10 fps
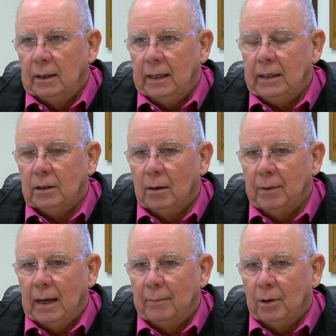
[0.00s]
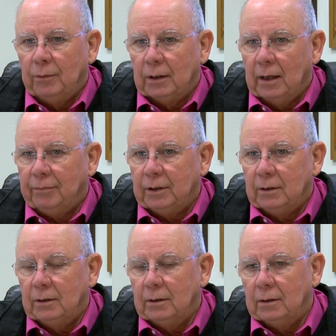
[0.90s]
economic, I'm on the
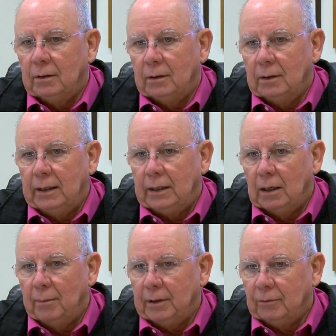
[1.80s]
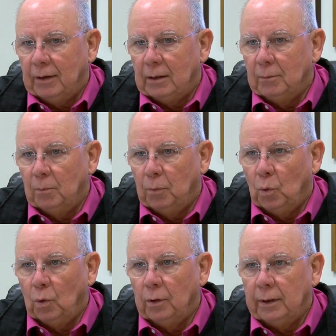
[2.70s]
Lufkin Economic Development
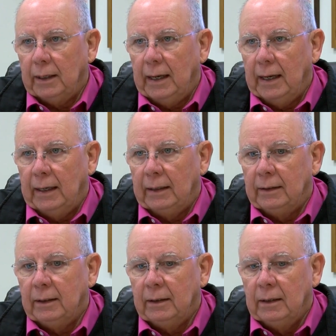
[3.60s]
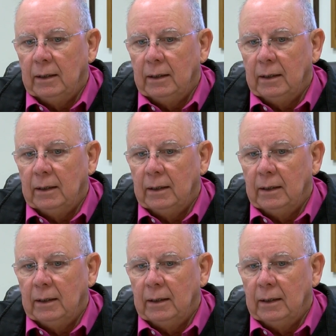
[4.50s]
Board, and